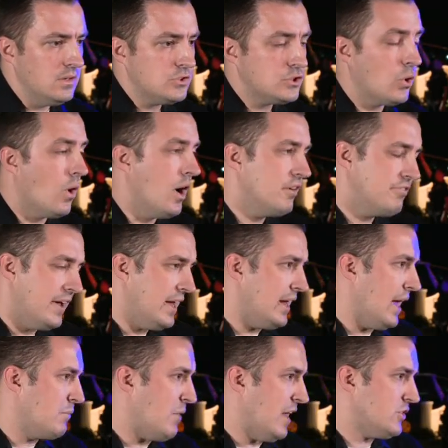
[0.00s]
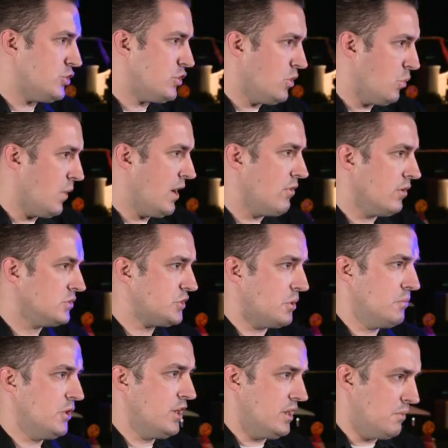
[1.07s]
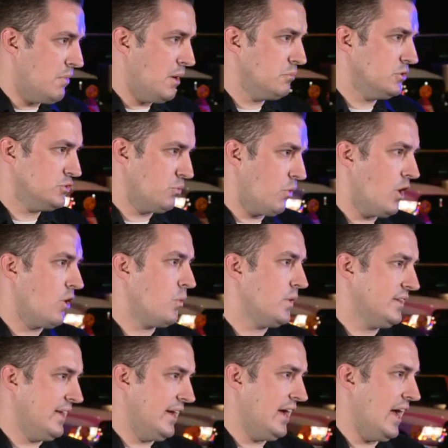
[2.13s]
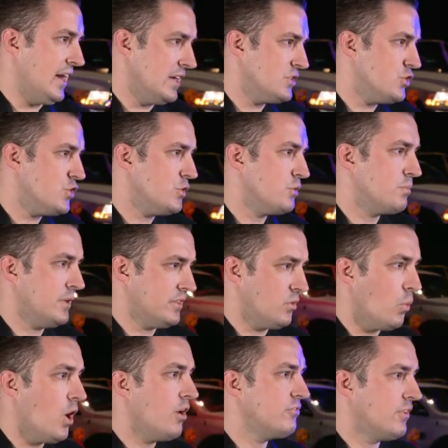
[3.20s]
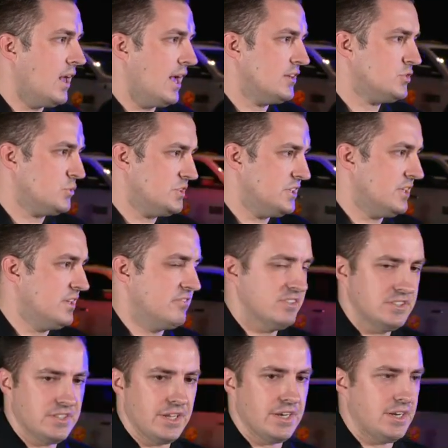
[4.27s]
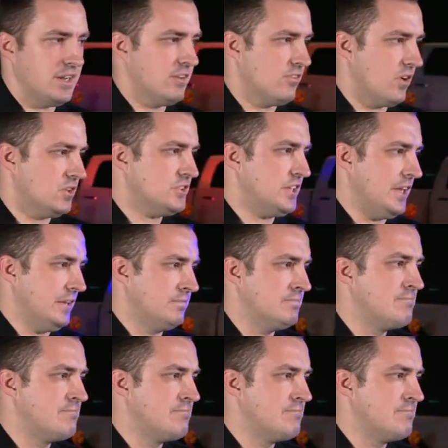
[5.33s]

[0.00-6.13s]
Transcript: So offhand, I'm not sure where those community members were when they got injured, but the Waffle House was in the vicinity of our scene